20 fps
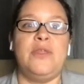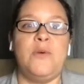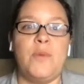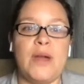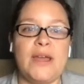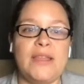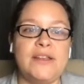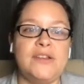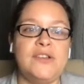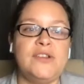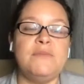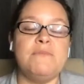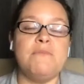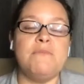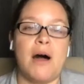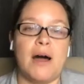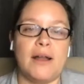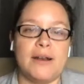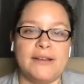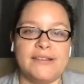The way that you
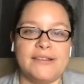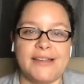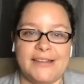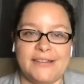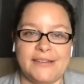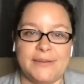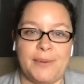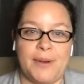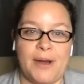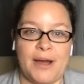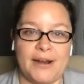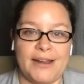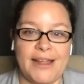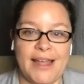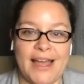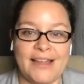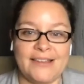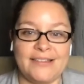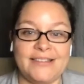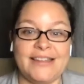monetize a
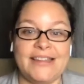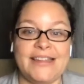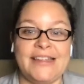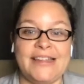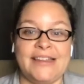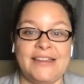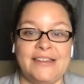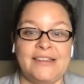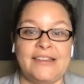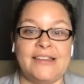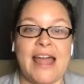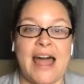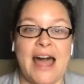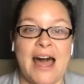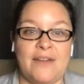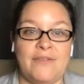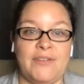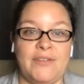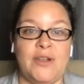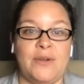podcast is
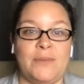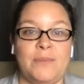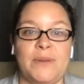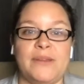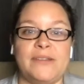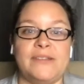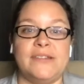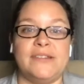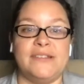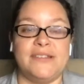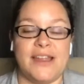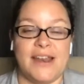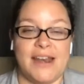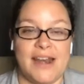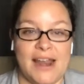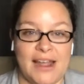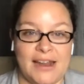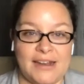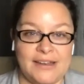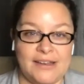having your business
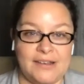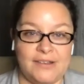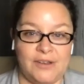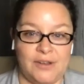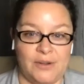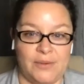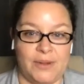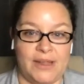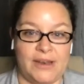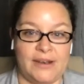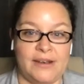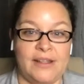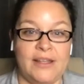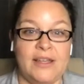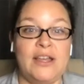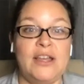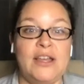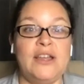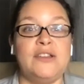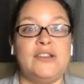connected to it.
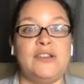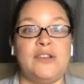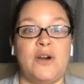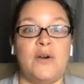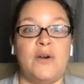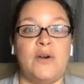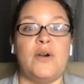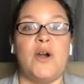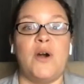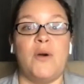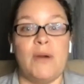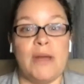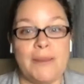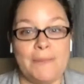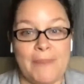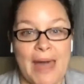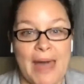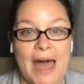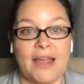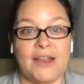So going
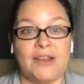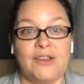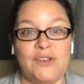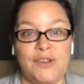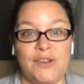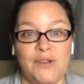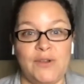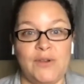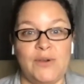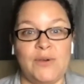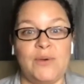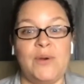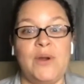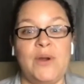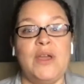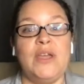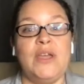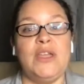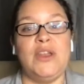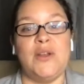back to,
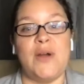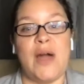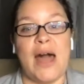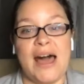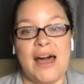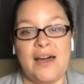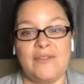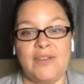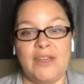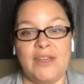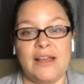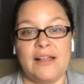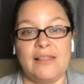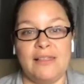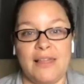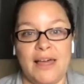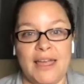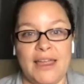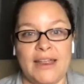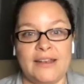you know, having
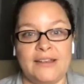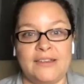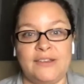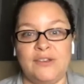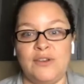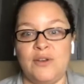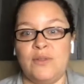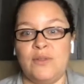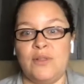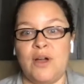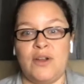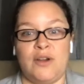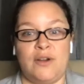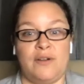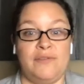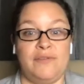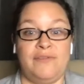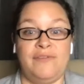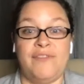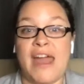clients no
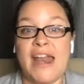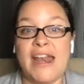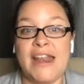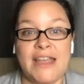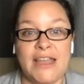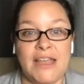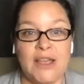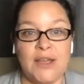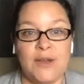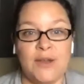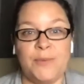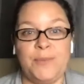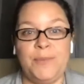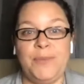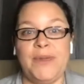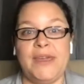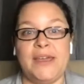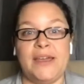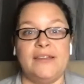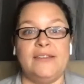longer vetting you
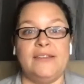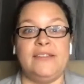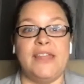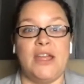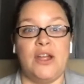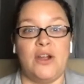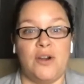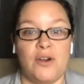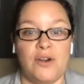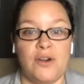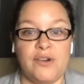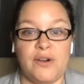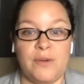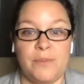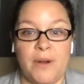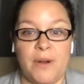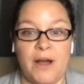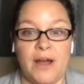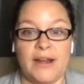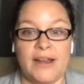because they heard your
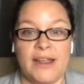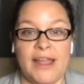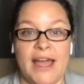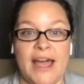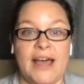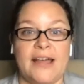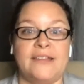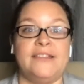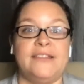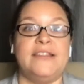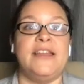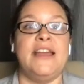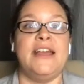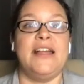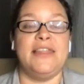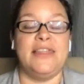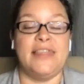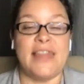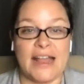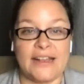podcast,
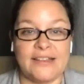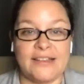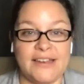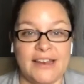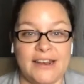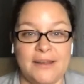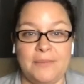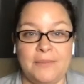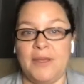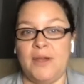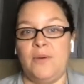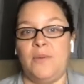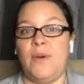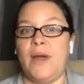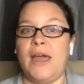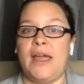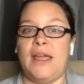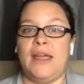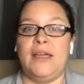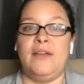that's going to be a
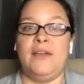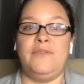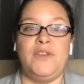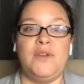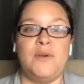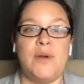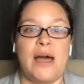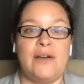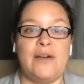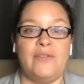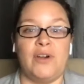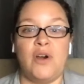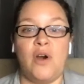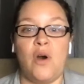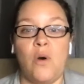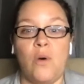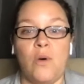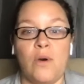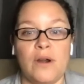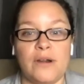way. If you have a
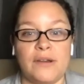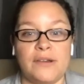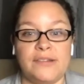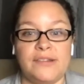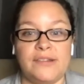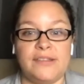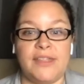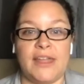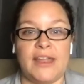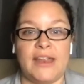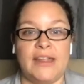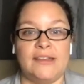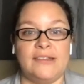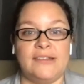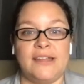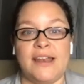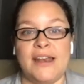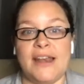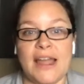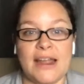course that is
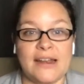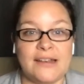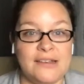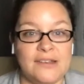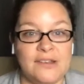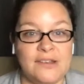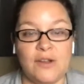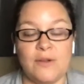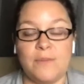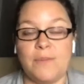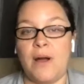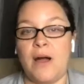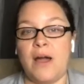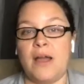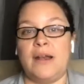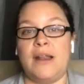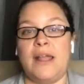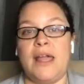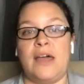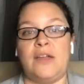connected to your
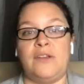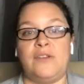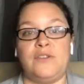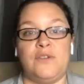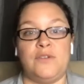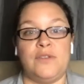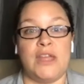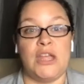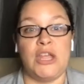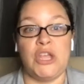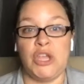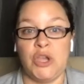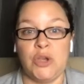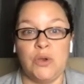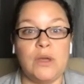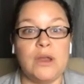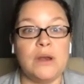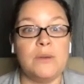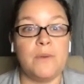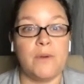podcast or that
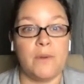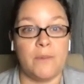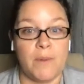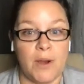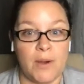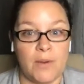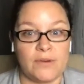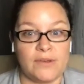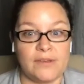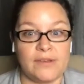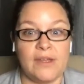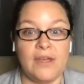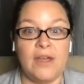you can promote